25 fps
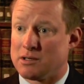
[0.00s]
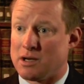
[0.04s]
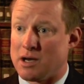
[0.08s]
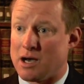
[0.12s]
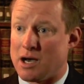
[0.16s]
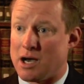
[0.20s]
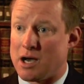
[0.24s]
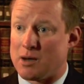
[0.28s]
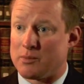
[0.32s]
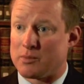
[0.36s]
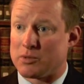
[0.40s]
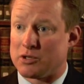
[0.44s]

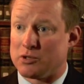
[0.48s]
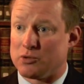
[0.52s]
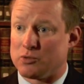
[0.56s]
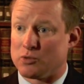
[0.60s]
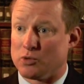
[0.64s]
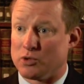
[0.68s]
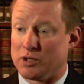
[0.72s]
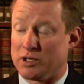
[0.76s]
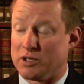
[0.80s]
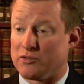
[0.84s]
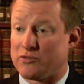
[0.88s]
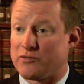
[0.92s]
um, can
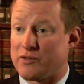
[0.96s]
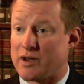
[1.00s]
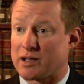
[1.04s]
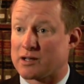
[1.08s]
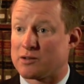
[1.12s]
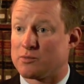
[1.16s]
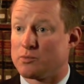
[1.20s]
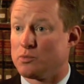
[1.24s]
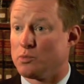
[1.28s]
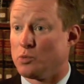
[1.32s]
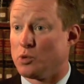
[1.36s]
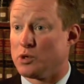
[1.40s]
really
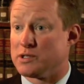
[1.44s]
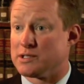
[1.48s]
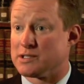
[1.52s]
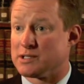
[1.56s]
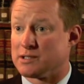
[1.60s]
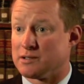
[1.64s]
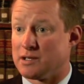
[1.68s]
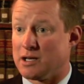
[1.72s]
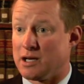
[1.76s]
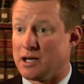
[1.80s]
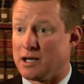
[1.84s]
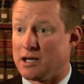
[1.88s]
affect
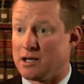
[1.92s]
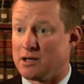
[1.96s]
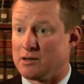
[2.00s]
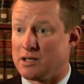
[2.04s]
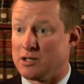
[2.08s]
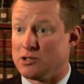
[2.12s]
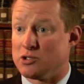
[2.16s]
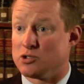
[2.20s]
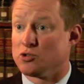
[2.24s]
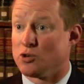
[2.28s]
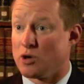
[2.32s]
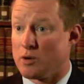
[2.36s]
one's uh,
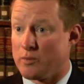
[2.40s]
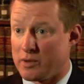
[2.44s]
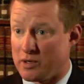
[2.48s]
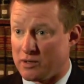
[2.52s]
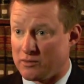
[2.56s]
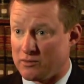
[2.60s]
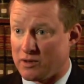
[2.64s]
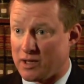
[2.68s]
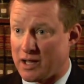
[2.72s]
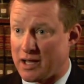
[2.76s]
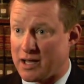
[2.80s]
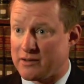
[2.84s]
enjoyment
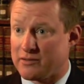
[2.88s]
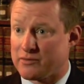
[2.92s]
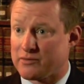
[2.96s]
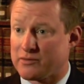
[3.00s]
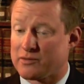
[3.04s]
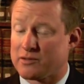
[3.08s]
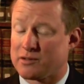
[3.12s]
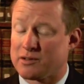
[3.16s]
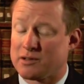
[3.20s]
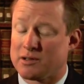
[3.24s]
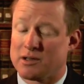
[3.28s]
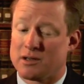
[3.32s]
of life.
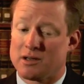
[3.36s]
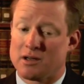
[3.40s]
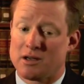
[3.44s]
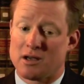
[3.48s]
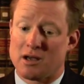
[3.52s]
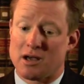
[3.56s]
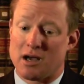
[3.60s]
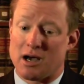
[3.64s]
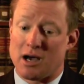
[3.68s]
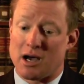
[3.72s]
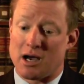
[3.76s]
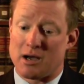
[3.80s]

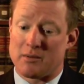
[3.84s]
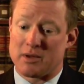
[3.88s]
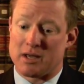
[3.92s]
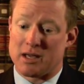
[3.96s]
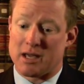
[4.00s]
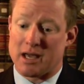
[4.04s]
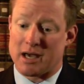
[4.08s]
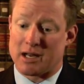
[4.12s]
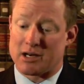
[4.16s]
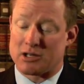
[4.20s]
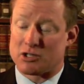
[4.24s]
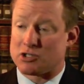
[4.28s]
Uh,
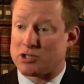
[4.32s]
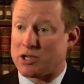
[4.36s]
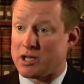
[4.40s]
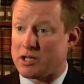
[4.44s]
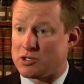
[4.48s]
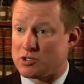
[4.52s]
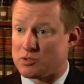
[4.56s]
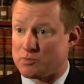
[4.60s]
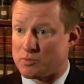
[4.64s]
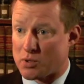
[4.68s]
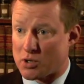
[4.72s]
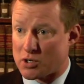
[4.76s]
he had a
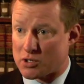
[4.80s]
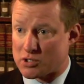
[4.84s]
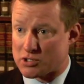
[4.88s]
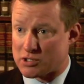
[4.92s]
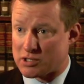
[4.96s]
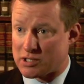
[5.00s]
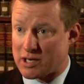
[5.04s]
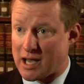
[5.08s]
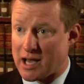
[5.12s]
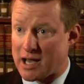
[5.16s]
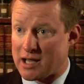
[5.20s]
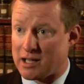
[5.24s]
change in
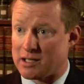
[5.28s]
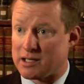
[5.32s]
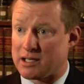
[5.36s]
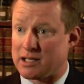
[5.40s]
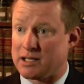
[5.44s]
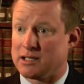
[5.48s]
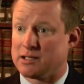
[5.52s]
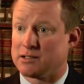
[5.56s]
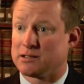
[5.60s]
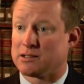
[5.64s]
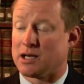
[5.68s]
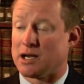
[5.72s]

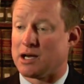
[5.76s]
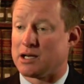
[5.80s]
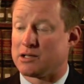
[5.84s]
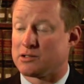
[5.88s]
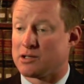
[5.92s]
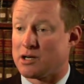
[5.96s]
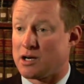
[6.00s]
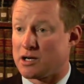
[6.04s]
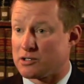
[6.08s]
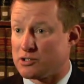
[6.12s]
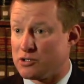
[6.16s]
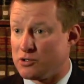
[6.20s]
personality. I
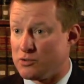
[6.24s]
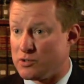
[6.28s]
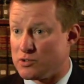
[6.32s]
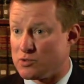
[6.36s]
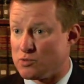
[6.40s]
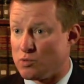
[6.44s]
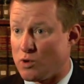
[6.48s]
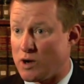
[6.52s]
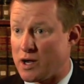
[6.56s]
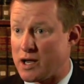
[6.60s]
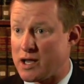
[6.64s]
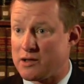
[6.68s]
talked to
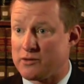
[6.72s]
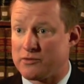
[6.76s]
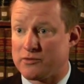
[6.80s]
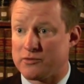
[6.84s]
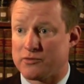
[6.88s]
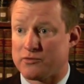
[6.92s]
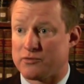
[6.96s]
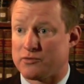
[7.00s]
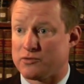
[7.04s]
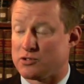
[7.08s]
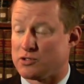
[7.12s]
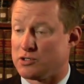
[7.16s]
his wife.
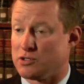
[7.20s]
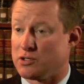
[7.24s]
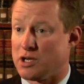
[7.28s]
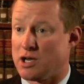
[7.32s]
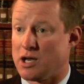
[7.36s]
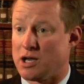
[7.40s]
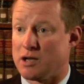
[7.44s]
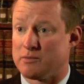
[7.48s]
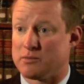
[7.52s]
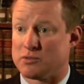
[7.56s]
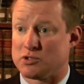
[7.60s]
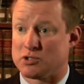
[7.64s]
She,
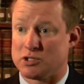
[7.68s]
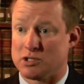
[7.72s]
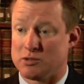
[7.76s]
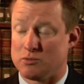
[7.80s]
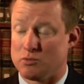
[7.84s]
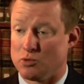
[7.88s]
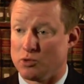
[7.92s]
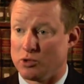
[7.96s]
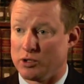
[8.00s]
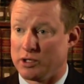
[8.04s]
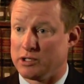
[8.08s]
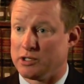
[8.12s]
um, she
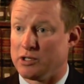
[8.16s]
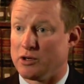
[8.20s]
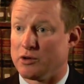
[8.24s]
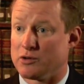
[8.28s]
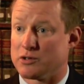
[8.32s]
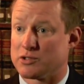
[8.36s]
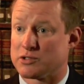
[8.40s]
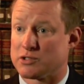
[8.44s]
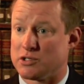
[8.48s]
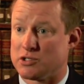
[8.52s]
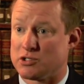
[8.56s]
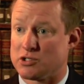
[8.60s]
really
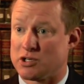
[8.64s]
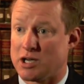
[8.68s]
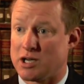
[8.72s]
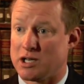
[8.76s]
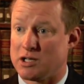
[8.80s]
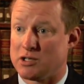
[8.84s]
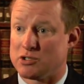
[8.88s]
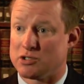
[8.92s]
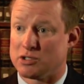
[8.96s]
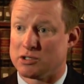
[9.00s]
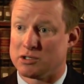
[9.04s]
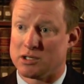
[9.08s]
noticed a
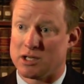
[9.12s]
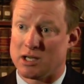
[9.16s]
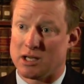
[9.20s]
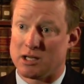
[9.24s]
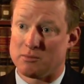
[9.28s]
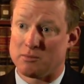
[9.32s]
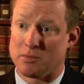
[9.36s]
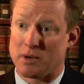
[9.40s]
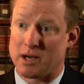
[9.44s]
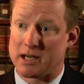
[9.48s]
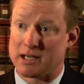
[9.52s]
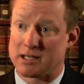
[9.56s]
change in,
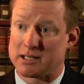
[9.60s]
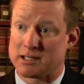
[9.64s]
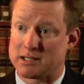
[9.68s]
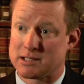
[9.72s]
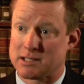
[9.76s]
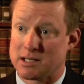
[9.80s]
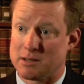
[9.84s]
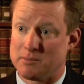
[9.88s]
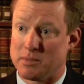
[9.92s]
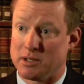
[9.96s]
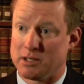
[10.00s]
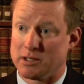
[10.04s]
in,
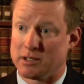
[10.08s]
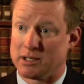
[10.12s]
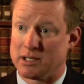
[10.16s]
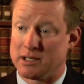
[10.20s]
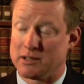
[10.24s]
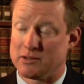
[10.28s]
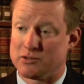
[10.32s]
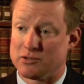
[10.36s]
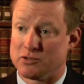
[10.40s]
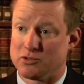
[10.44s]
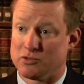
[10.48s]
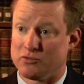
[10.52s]
Mike's
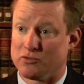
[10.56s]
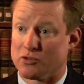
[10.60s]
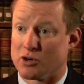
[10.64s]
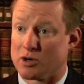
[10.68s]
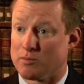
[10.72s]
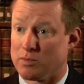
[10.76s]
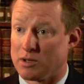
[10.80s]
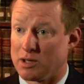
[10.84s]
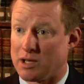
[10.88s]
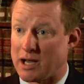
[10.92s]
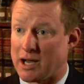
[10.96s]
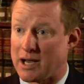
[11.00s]
ability to
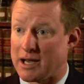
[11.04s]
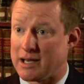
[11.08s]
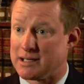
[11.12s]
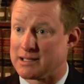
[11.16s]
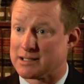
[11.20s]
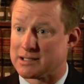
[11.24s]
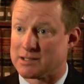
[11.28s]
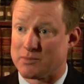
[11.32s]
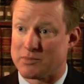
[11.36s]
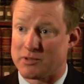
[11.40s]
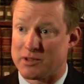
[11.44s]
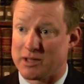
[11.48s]
verbalize
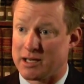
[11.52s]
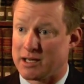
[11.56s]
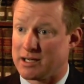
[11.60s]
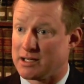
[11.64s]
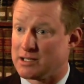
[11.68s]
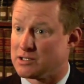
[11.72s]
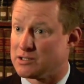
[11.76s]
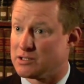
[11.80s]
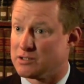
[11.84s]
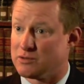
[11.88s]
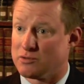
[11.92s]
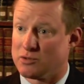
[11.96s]
some
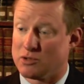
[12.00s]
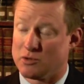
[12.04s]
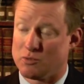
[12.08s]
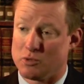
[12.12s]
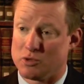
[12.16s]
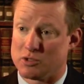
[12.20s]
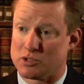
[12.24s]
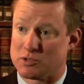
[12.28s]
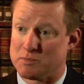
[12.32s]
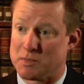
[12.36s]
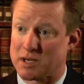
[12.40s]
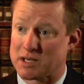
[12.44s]
things. He
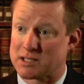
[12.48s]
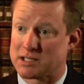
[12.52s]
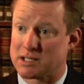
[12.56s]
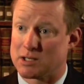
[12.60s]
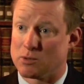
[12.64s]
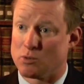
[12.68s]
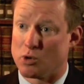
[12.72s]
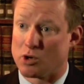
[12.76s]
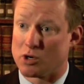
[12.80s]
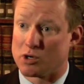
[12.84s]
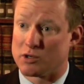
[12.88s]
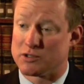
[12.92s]
was
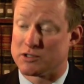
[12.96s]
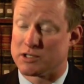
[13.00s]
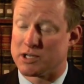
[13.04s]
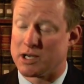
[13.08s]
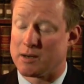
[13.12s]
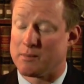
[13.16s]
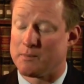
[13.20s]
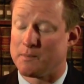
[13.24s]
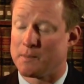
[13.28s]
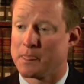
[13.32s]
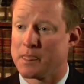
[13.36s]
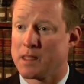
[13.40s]
mixing words
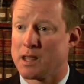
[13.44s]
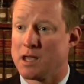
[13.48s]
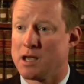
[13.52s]
up.